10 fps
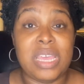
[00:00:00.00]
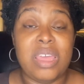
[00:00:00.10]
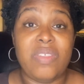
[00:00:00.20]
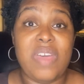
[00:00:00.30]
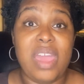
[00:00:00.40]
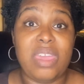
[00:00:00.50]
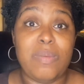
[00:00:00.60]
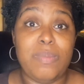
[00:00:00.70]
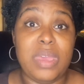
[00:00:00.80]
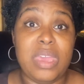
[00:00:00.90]
that
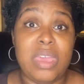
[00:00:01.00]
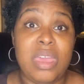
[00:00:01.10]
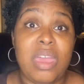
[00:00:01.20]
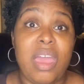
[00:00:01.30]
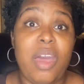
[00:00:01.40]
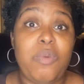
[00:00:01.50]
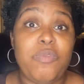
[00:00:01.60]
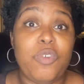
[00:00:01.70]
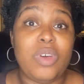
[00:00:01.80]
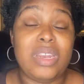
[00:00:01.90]
can be
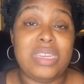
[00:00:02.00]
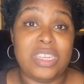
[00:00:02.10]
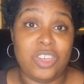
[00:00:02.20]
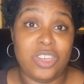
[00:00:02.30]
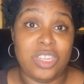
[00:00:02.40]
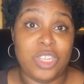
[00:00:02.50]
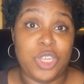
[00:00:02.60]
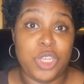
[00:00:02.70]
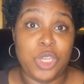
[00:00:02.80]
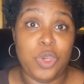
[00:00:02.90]
helpful additions
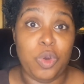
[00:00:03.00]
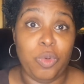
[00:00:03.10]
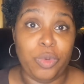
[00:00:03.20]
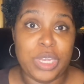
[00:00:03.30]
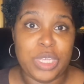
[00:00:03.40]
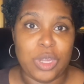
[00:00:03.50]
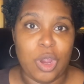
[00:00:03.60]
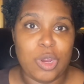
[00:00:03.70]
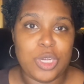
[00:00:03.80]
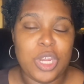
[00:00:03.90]
to your
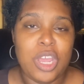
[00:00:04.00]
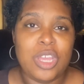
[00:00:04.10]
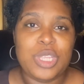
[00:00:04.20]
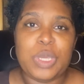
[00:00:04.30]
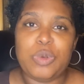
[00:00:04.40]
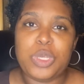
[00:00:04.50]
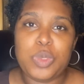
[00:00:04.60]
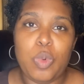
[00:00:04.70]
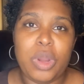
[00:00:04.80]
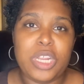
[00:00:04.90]
research. So
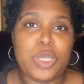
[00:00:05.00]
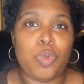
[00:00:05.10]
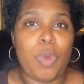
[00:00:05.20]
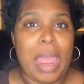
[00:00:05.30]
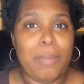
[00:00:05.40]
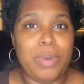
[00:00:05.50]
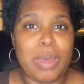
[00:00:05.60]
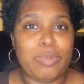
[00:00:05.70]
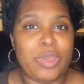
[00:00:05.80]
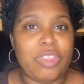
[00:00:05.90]
just wanted to wrap
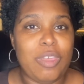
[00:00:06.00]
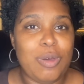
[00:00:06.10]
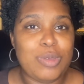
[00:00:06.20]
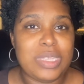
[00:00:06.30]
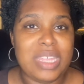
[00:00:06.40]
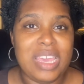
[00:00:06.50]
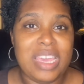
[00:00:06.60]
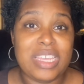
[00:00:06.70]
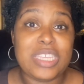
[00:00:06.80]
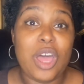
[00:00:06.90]
up with those
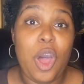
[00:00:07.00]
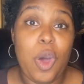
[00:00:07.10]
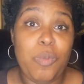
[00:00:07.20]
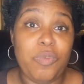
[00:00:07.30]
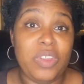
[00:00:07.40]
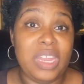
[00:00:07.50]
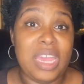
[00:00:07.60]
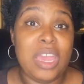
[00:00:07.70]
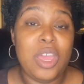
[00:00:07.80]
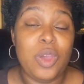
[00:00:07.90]
things.
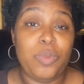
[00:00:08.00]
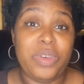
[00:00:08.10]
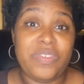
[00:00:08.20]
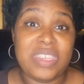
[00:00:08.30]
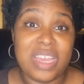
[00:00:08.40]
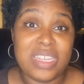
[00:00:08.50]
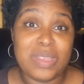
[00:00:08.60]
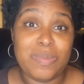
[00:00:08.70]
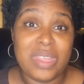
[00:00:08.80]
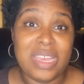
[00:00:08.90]
Hopefully we've said
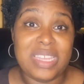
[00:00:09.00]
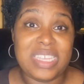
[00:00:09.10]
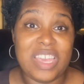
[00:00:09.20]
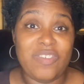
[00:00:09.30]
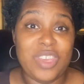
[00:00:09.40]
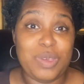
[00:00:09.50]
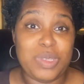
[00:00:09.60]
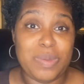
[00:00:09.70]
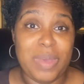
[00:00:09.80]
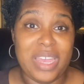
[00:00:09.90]
some things, giving you
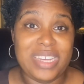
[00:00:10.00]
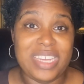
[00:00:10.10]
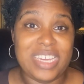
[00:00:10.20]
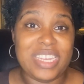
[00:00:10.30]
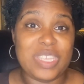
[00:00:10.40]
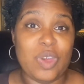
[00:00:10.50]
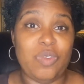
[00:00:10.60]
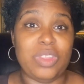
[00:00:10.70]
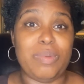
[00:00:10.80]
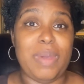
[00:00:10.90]
some ideas
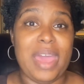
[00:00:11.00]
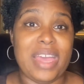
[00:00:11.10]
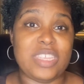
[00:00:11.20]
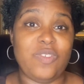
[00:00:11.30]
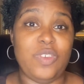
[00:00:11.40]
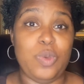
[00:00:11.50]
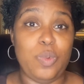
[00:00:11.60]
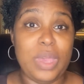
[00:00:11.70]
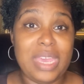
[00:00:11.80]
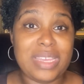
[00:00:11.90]
over the past few
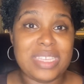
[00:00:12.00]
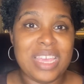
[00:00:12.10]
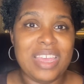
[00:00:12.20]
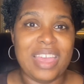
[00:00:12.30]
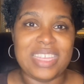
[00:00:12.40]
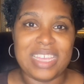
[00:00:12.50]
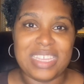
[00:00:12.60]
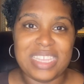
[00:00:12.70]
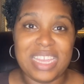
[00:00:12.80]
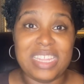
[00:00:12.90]
weeks. As I
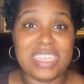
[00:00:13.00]
said, this